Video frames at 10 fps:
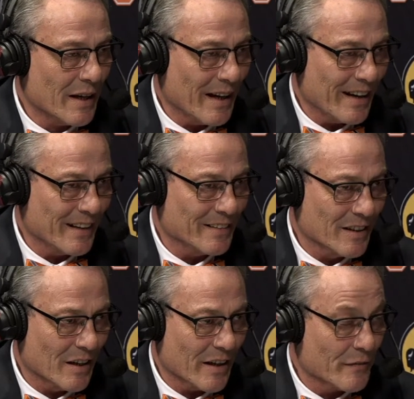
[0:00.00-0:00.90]
and
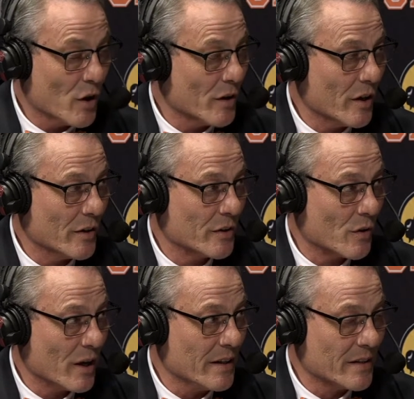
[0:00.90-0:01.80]
they've gone on to
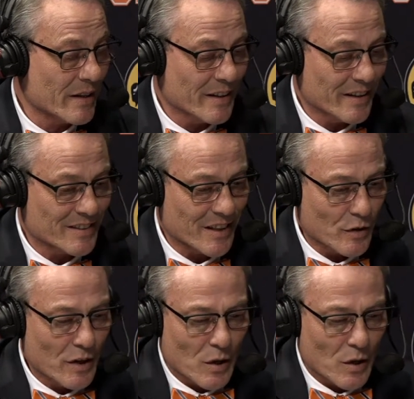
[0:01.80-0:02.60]
great things. And